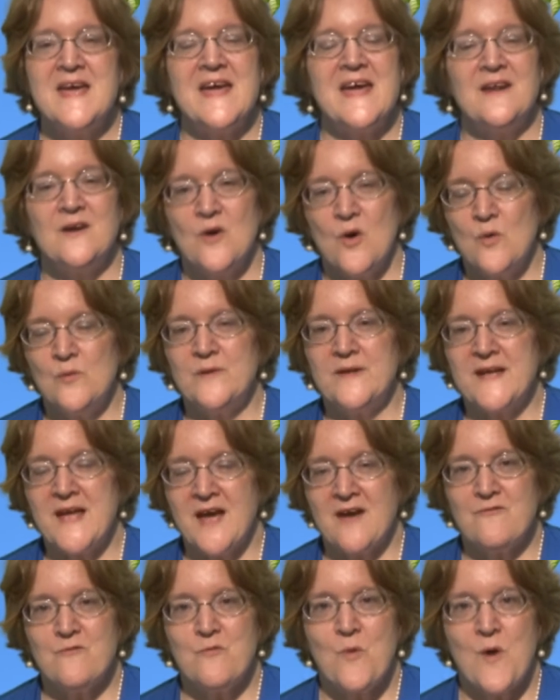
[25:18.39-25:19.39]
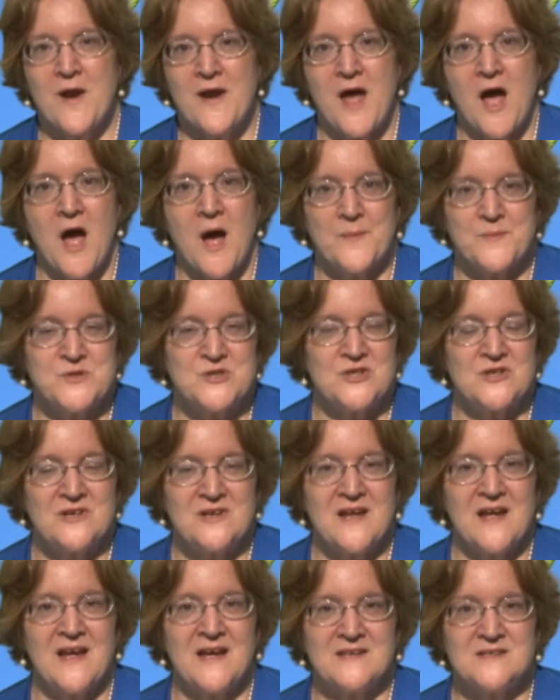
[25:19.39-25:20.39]
and only have one
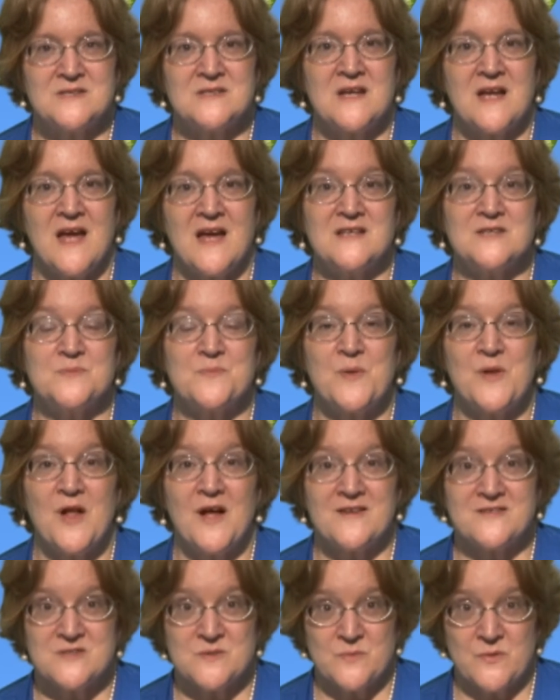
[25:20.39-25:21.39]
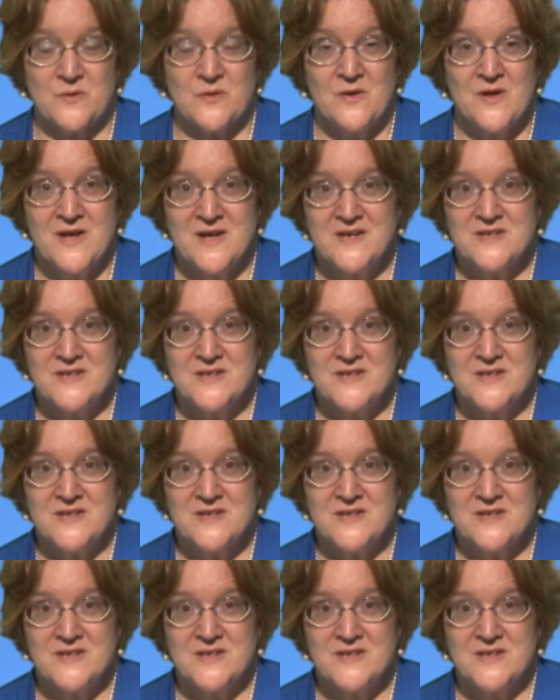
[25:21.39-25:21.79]
option as plausible.